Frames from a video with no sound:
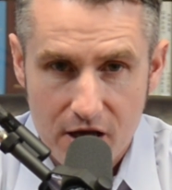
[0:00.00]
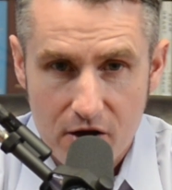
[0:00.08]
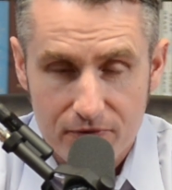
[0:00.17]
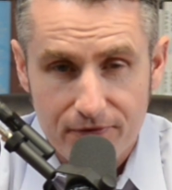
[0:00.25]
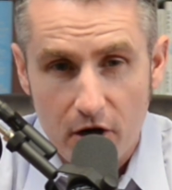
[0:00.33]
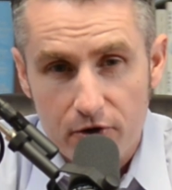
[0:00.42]

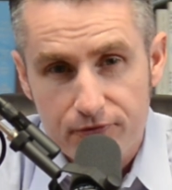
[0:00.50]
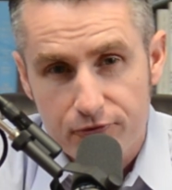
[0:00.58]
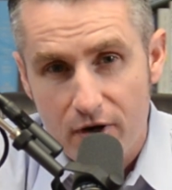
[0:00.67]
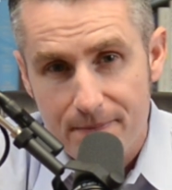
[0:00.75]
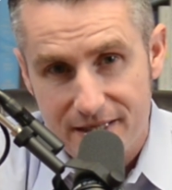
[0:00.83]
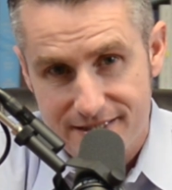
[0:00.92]
Far
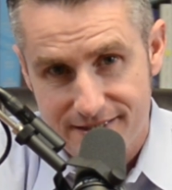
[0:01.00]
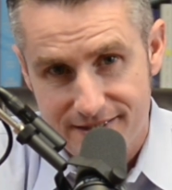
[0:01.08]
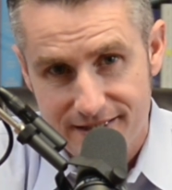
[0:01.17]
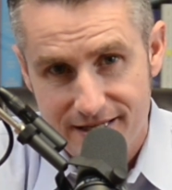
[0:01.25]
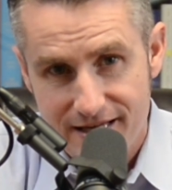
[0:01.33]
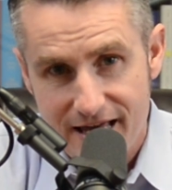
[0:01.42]
from it.
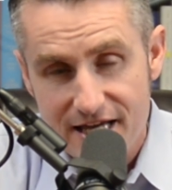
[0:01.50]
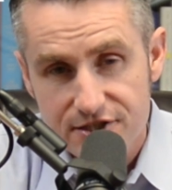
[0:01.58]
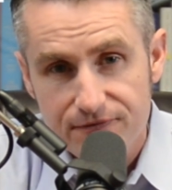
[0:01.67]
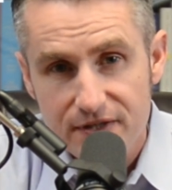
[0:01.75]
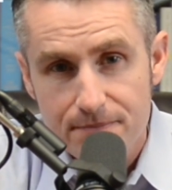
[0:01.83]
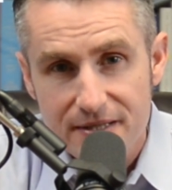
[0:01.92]

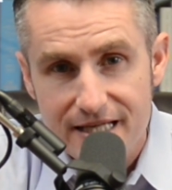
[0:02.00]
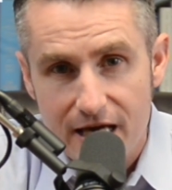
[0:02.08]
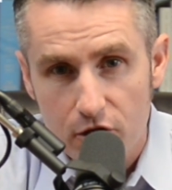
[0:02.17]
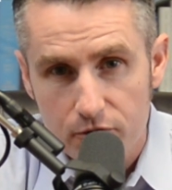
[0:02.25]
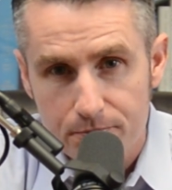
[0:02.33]
SVB held